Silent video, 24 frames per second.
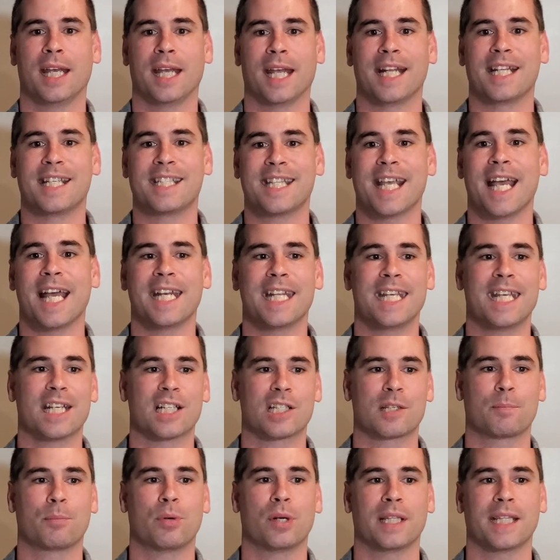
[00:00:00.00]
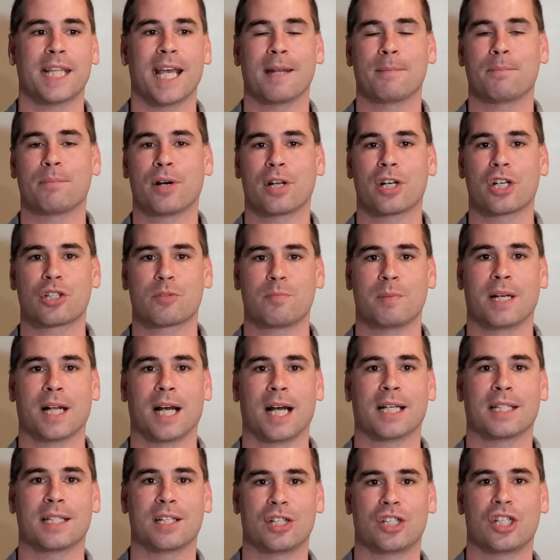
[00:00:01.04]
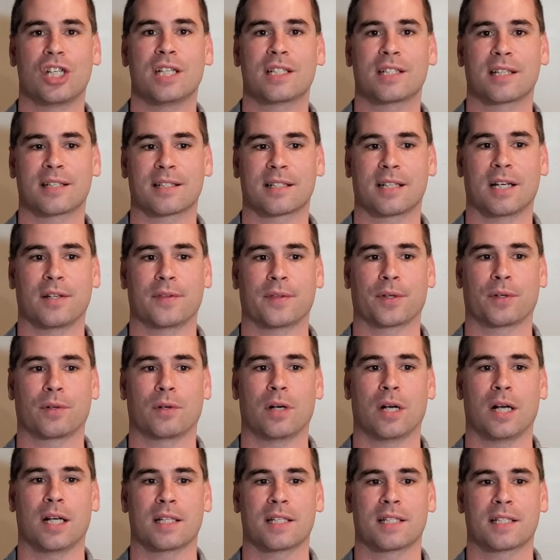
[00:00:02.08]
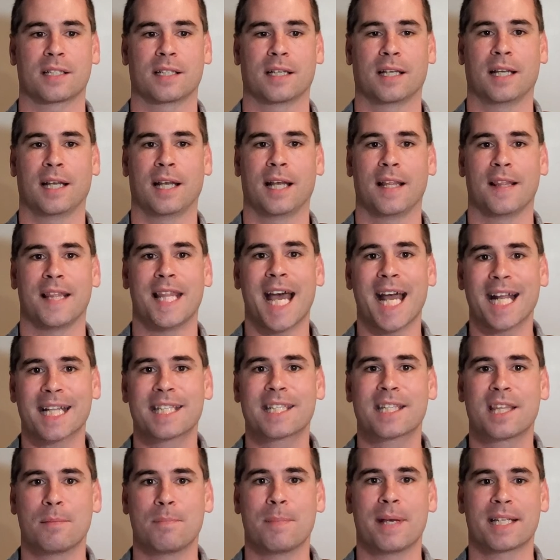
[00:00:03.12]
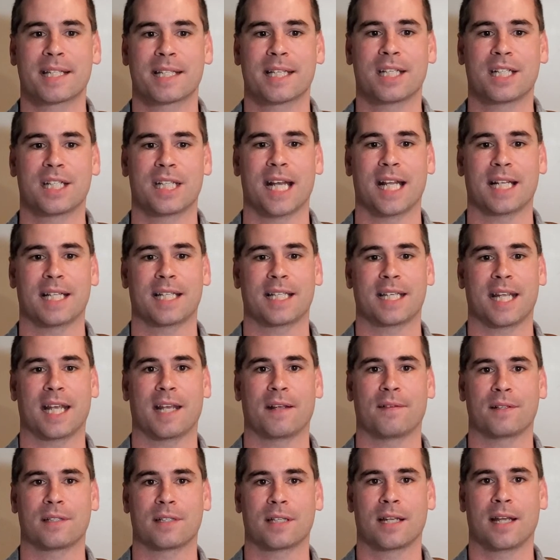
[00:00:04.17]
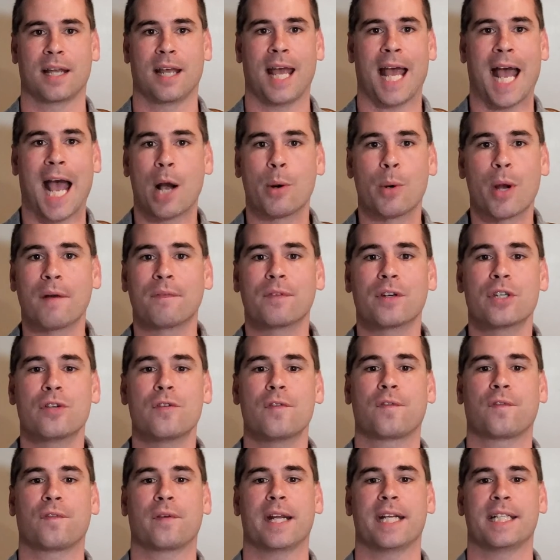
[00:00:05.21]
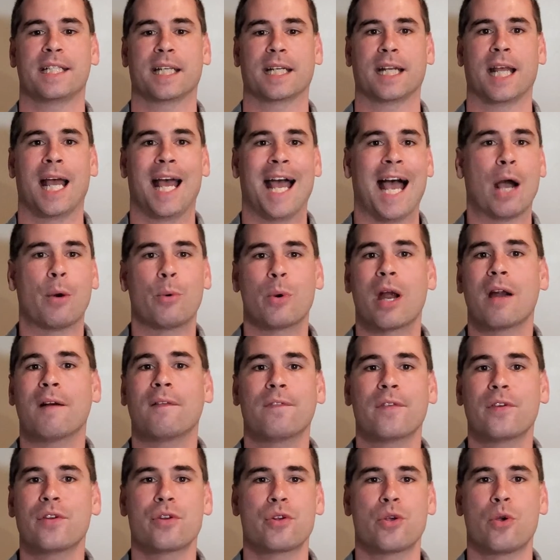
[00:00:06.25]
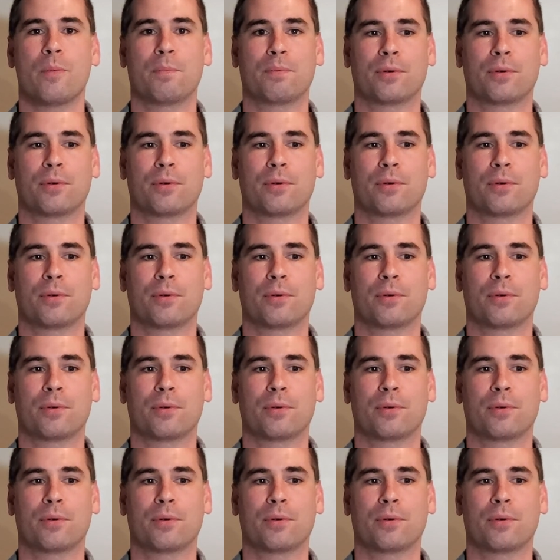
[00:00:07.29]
Instead, he has put that punishment onto Jesus on the cross. That's the message that saves. However you phrase it, however you